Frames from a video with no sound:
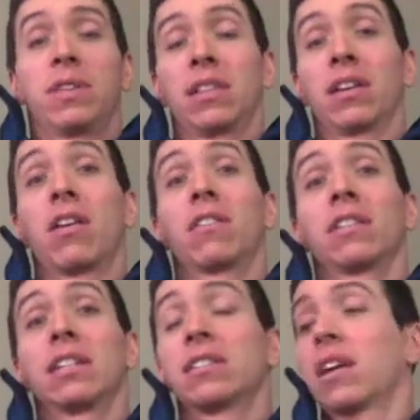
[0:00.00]
in the
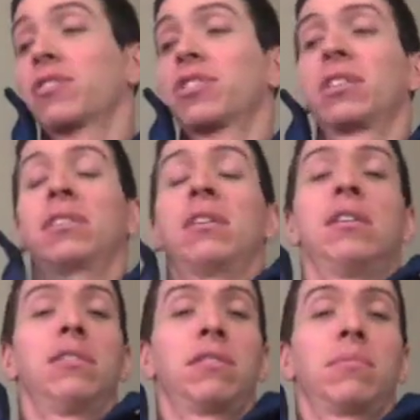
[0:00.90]
gardening section,
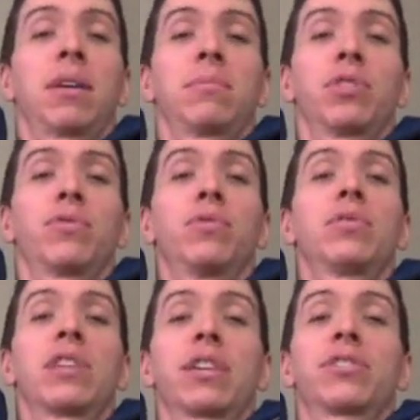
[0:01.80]
sometimes the
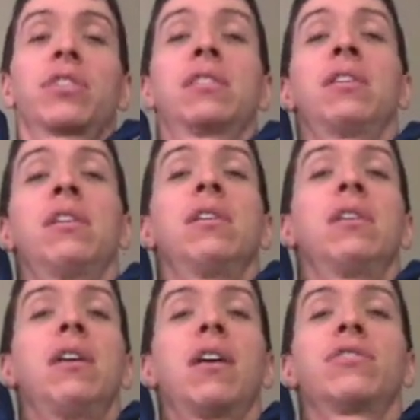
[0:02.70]
tool section,
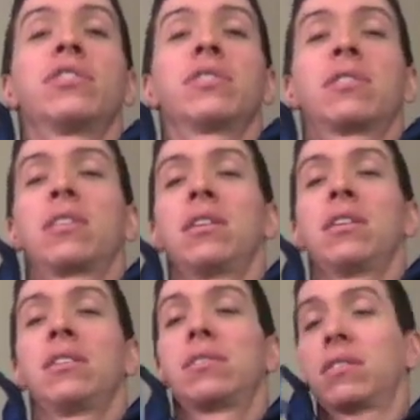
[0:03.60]
are just
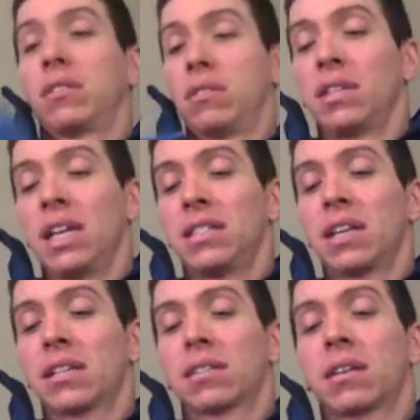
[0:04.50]
these
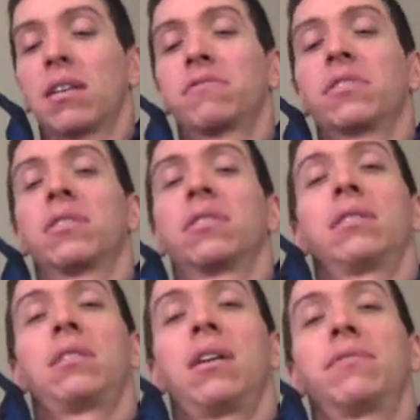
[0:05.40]
latex covered
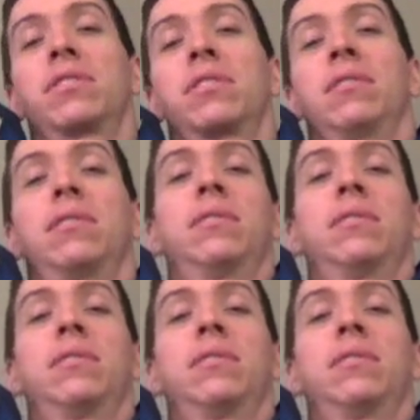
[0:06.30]
gloves.